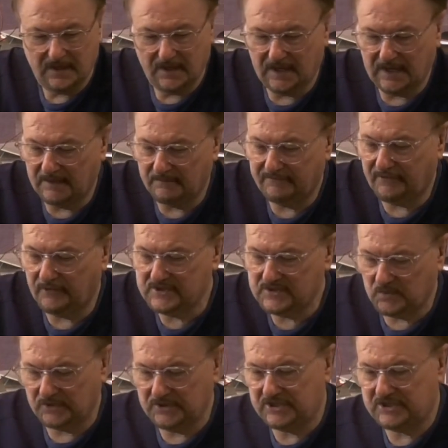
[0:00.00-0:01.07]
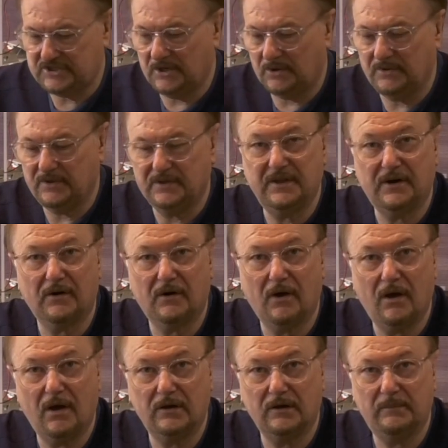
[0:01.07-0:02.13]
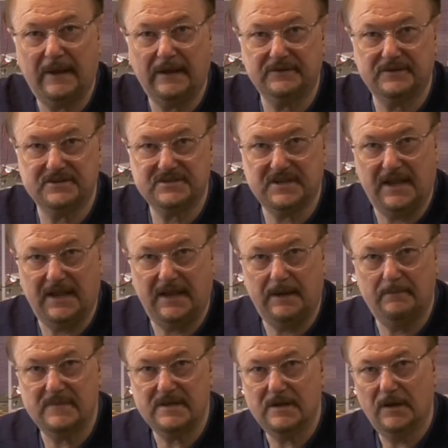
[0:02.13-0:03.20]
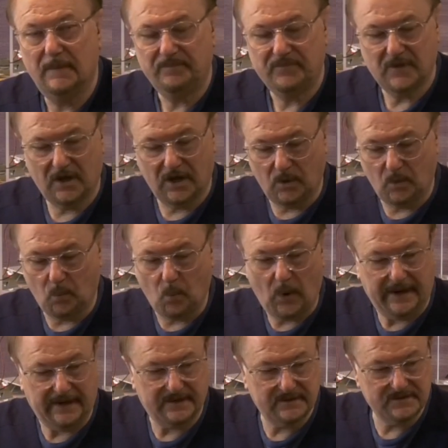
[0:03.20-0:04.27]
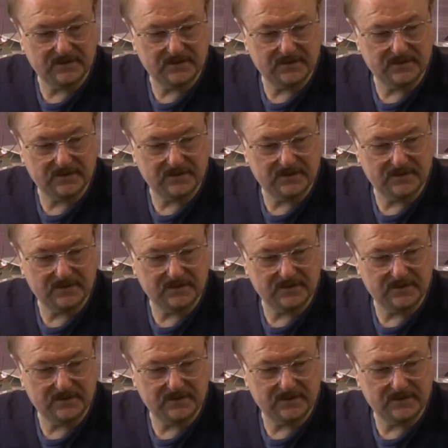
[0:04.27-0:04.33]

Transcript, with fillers: um, first we'll just show that they're all about the same uh, weight.